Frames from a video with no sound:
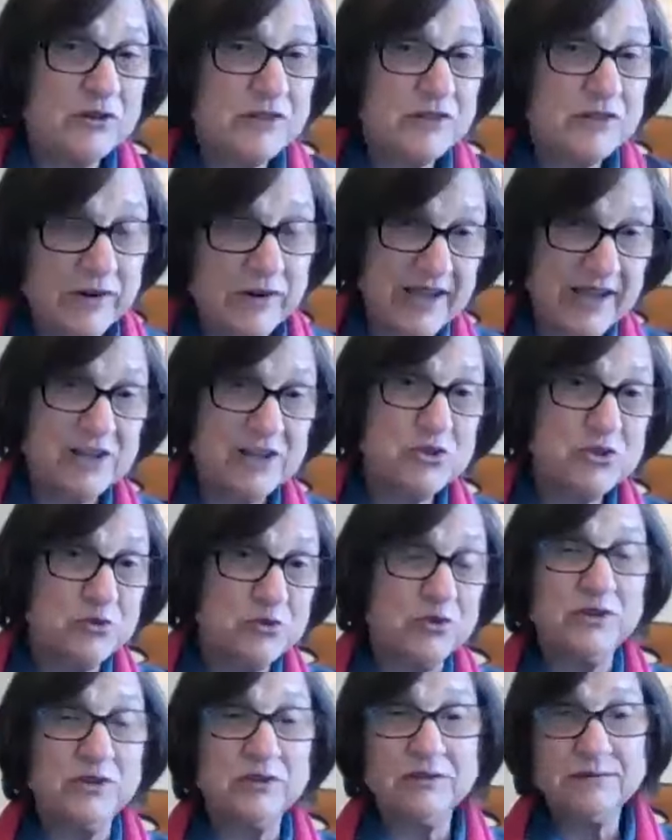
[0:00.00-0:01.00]
are
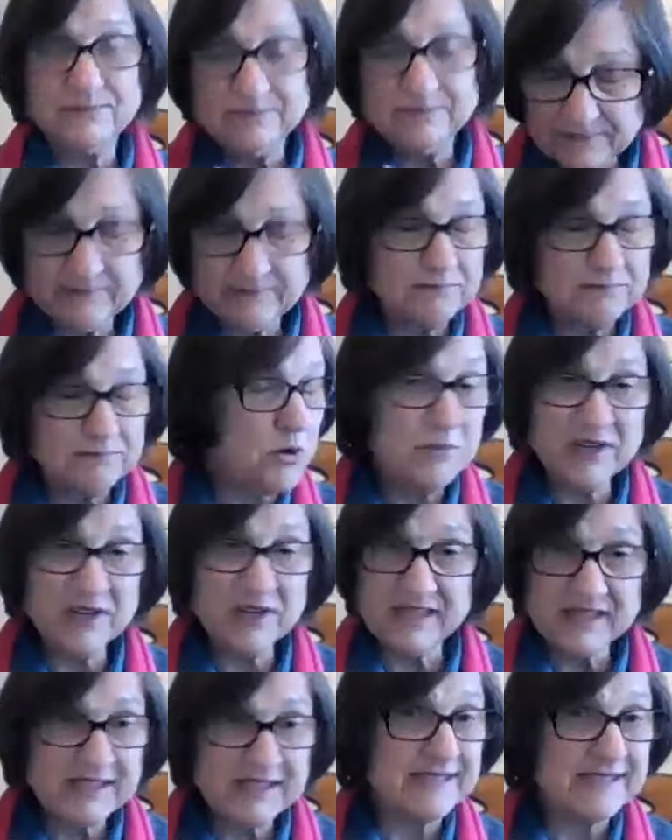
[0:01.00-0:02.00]
actual
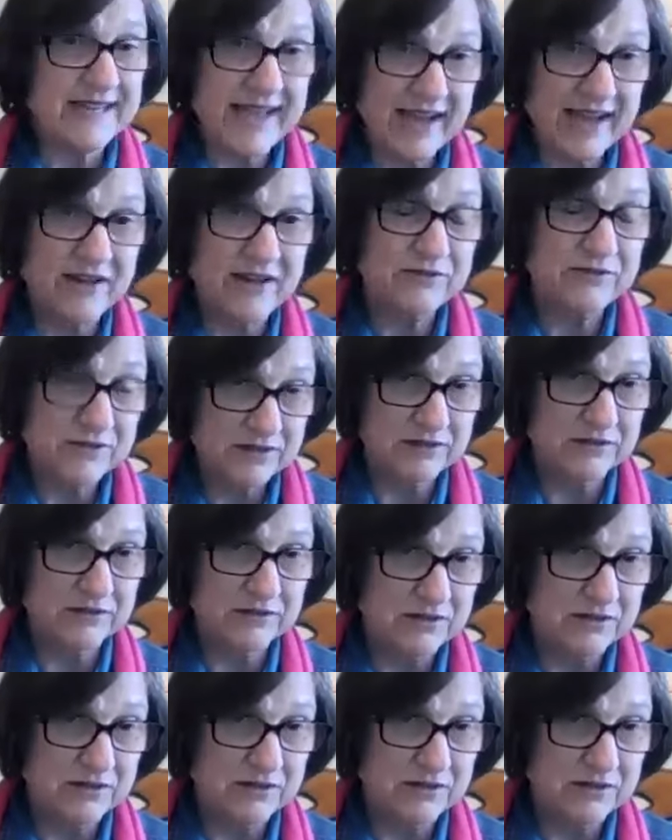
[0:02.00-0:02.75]
permanent staff, so to